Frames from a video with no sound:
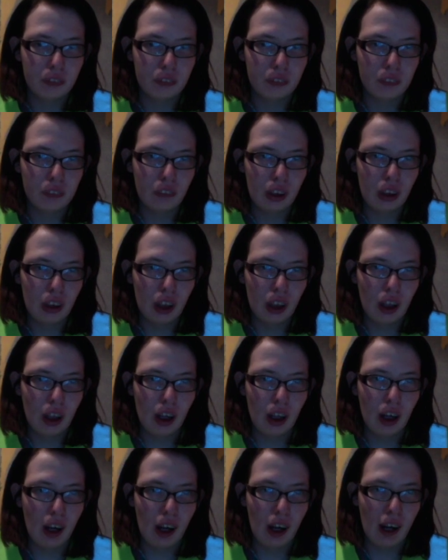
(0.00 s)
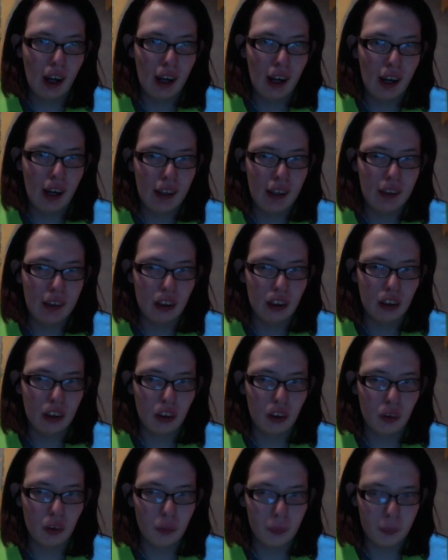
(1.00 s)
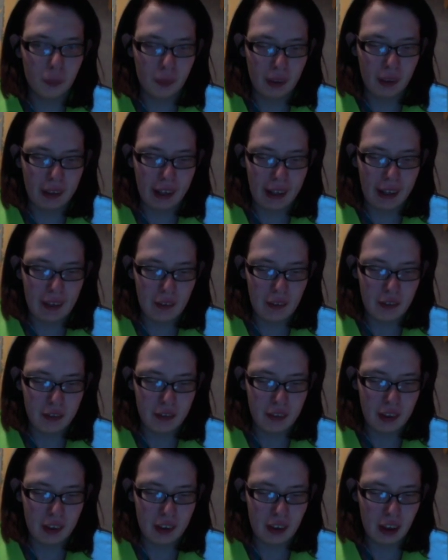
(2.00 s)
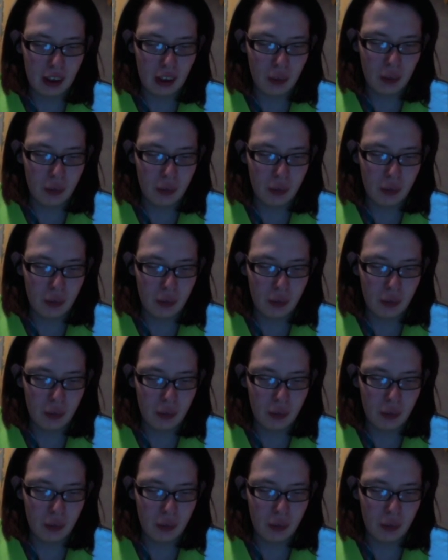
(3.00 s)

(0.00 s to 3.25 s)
and became friendly with the class,